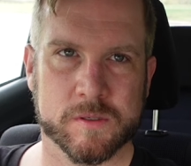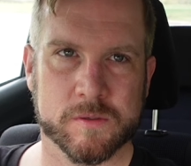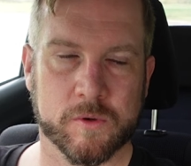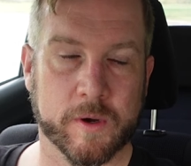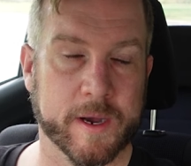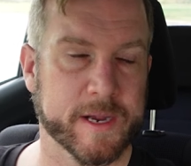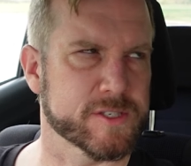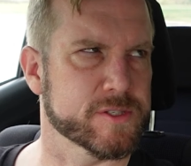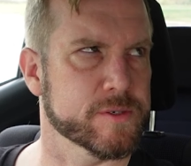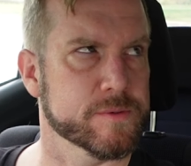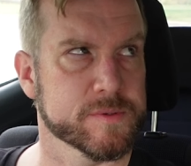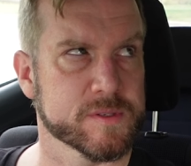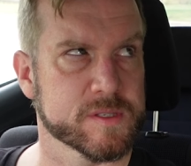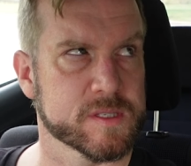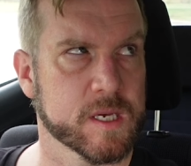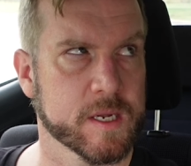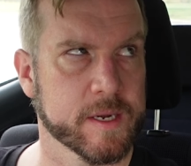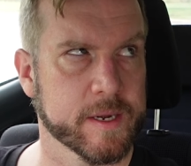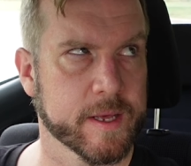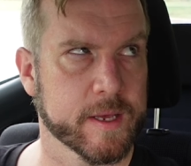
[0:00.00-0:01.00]
Well, actually it was a
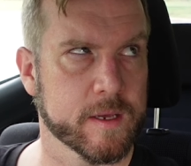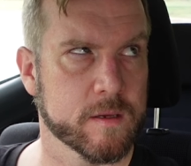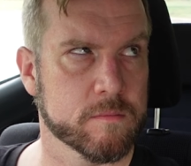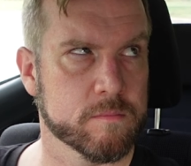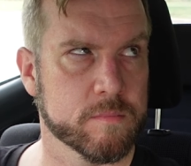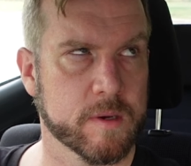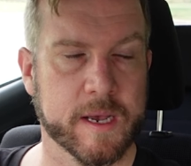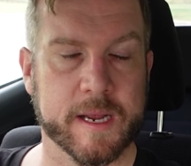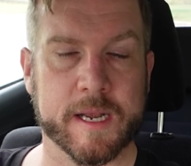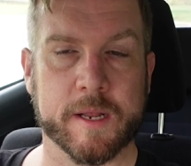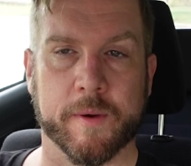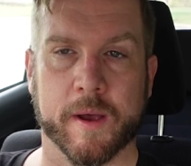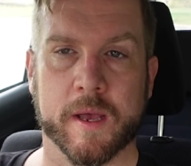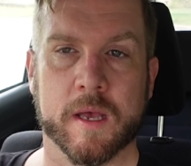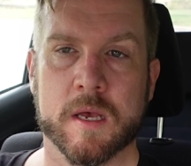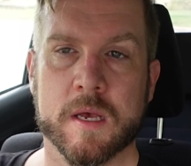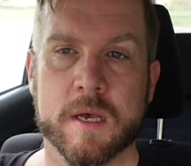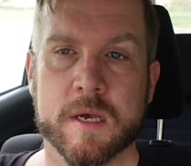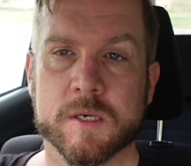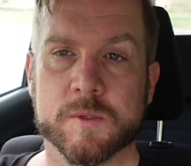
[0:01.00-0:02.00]
Sunday. But anyway,
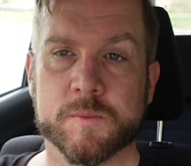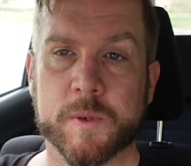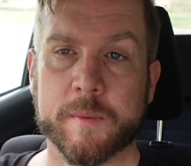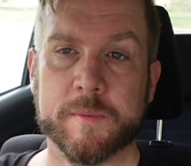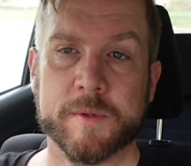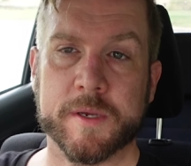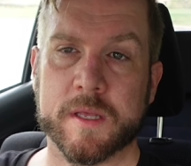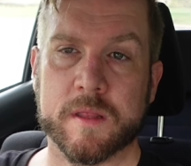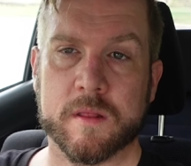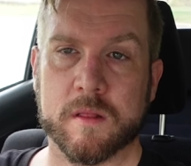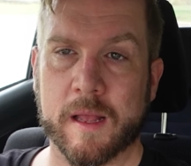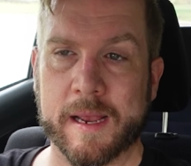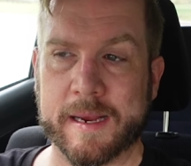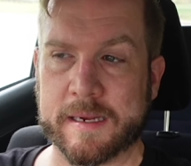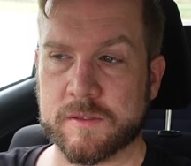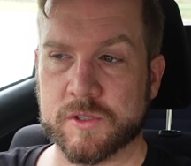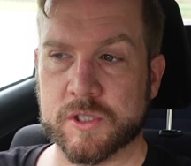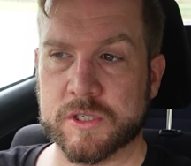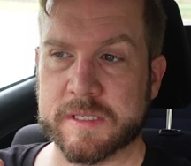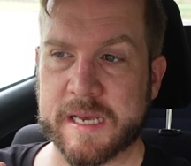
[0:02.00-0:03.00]
it's probably
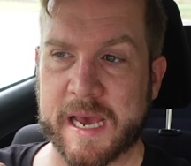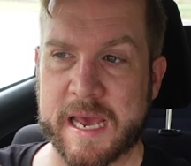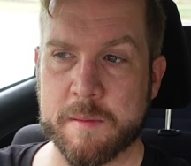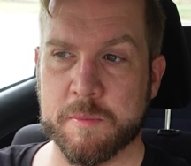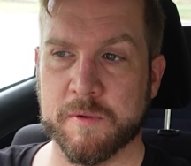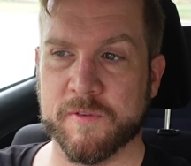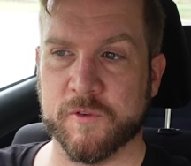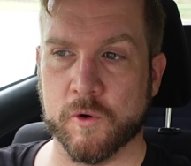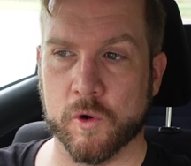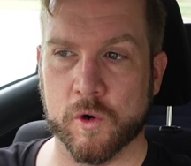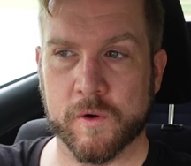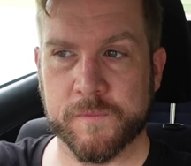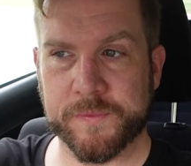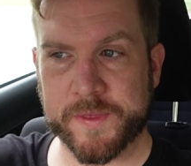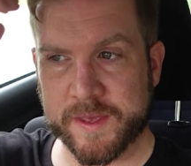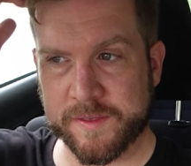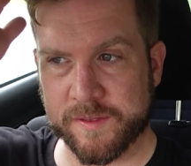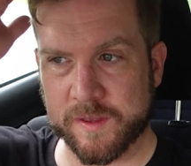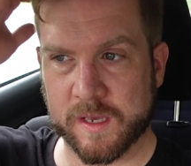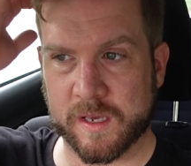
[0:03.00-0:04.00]
like the day before.
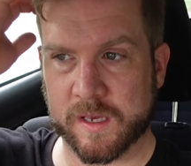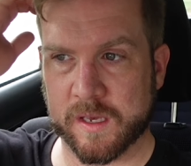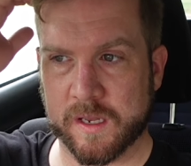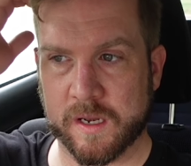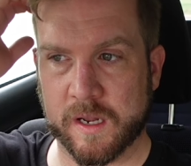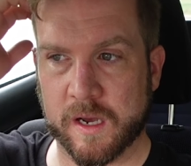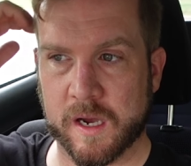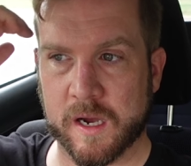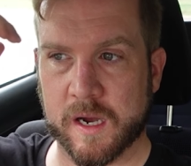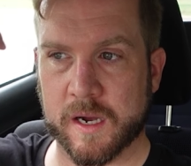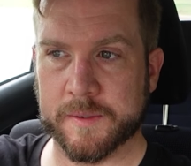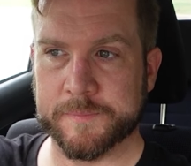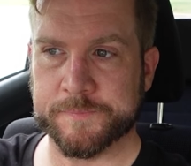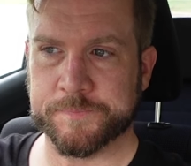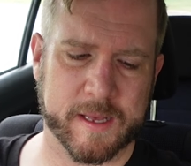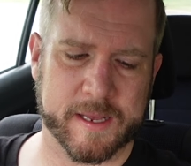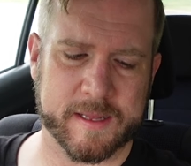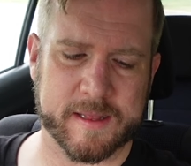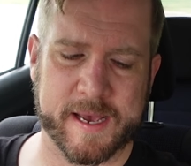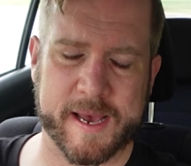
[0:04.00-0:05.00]
They're thinking,
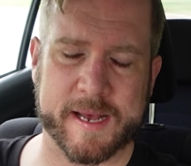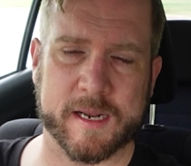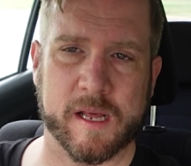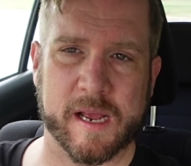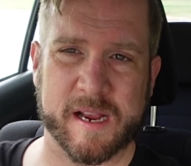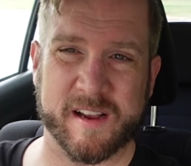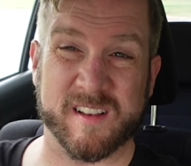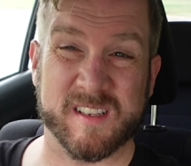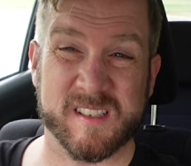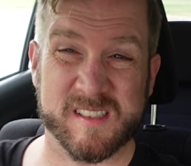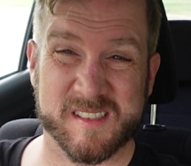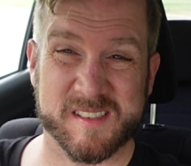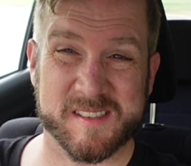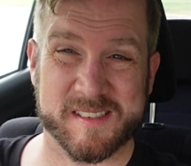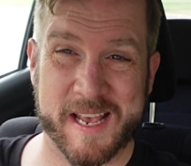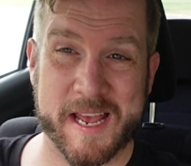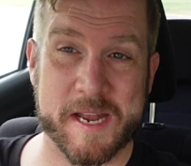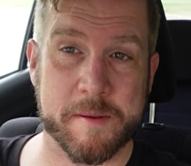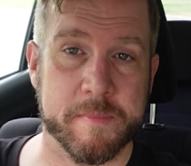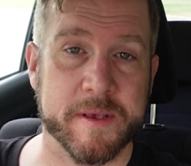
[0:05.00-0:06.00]
they had like
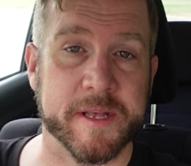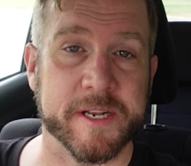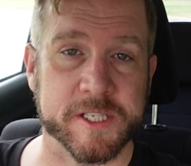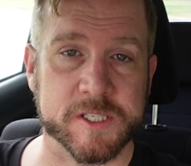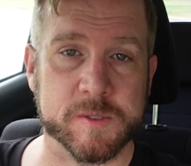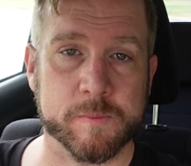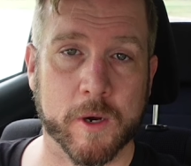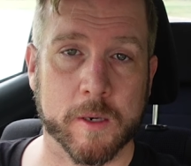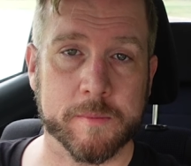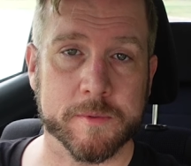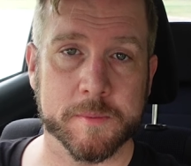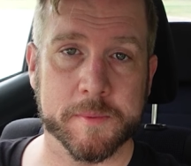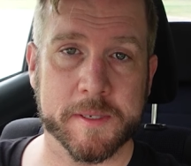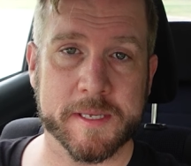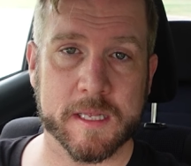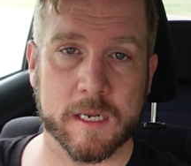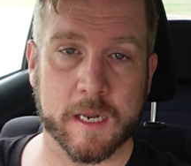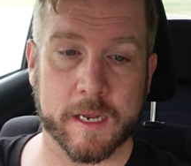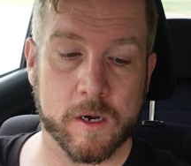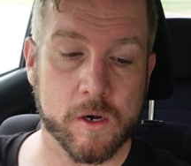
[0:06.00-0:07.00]
10 minutes probably.
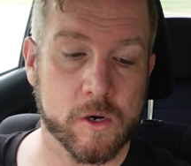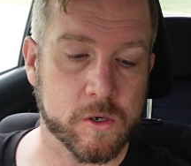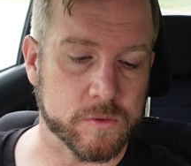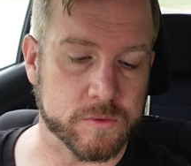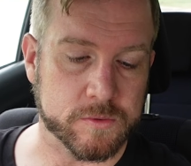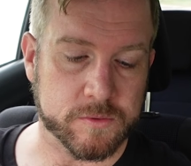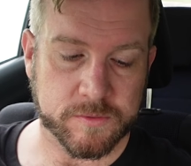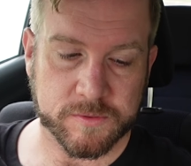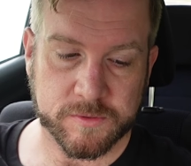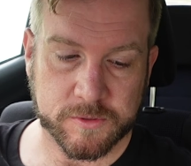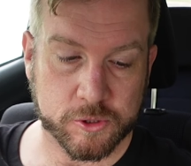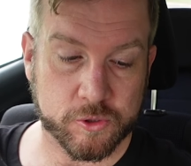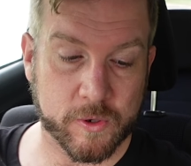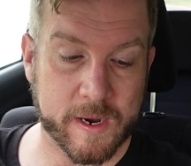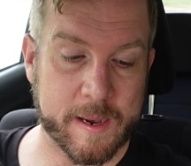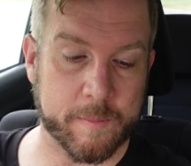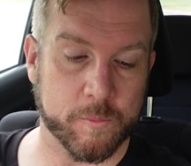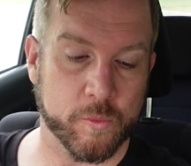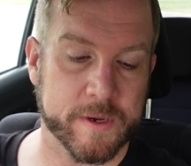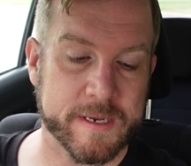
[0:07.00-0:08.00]
They're like, oh
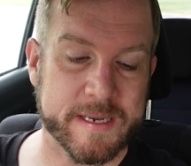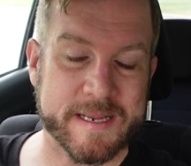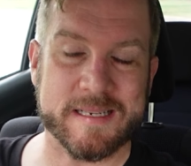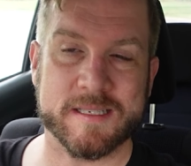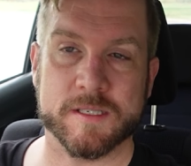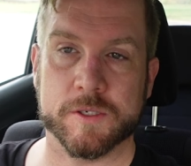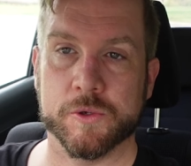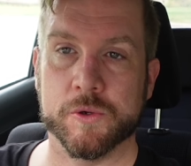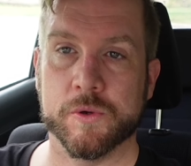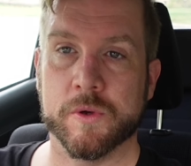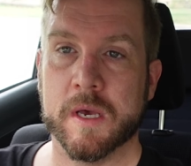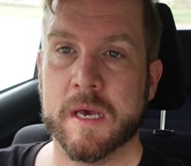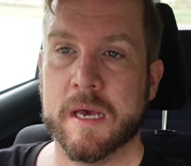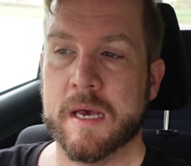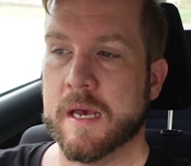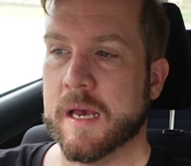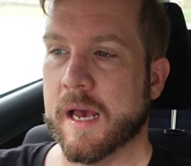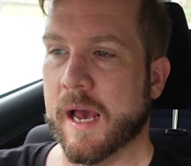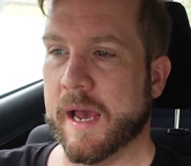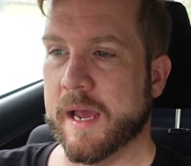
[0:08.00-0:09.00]
crap, we need to do
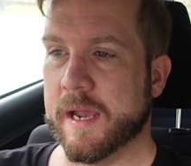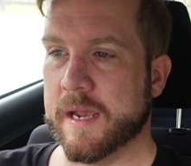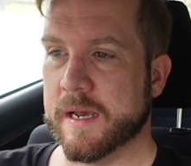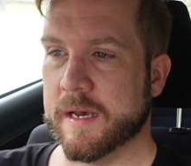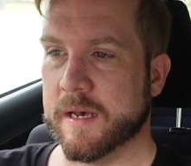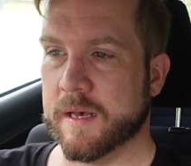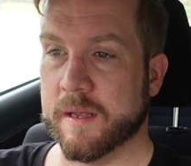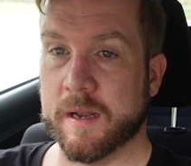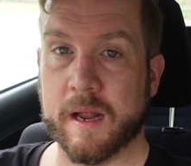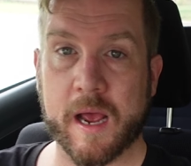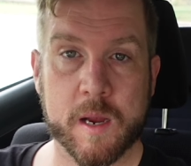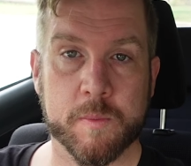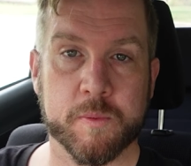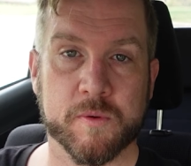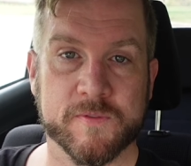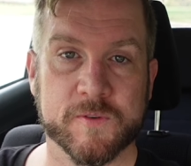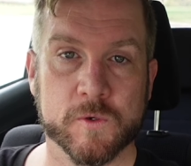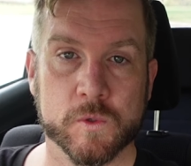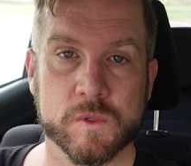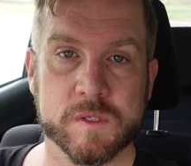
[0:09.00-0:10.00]
an
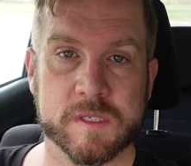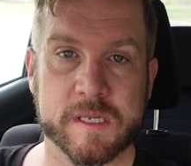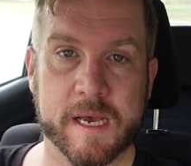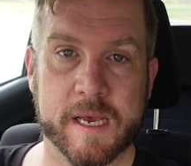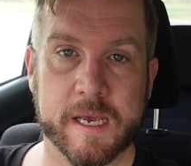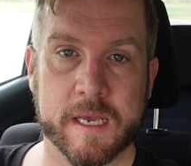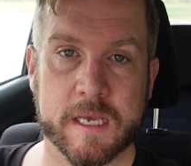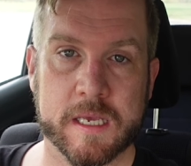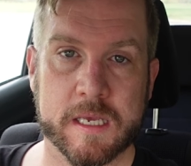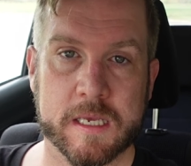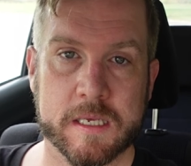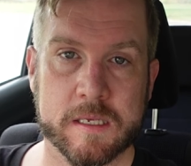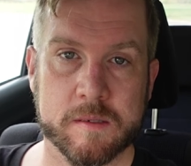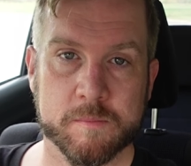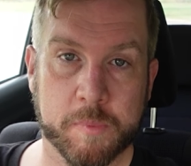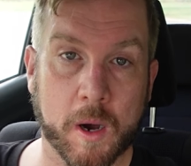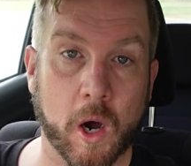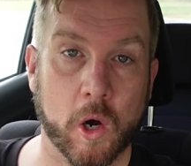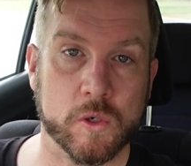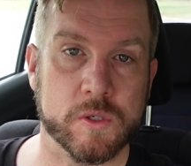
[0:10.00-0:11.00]
April Fool's Day
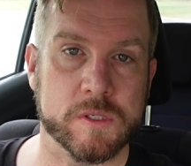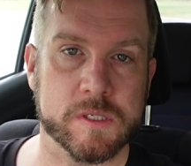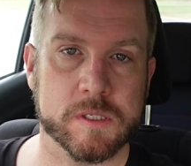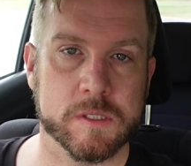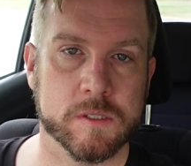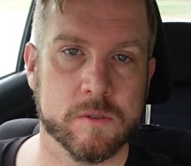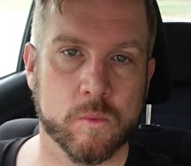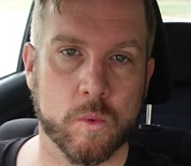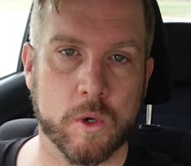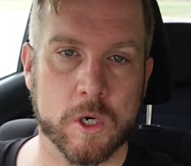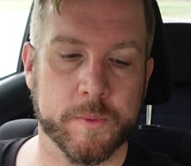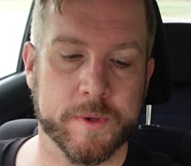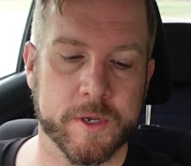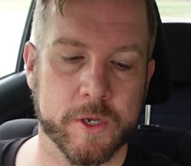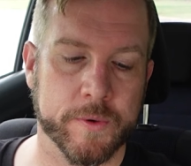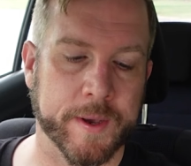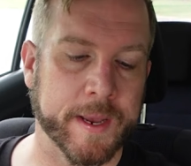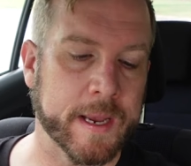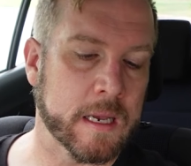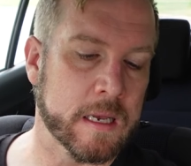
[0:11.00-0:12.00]
post. What are we
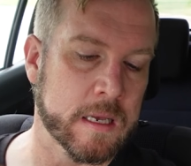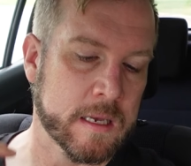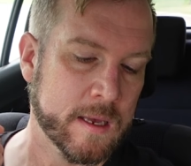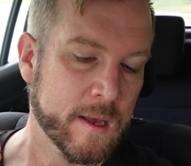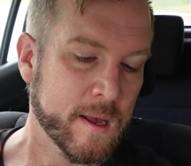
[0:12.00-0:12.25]
doing?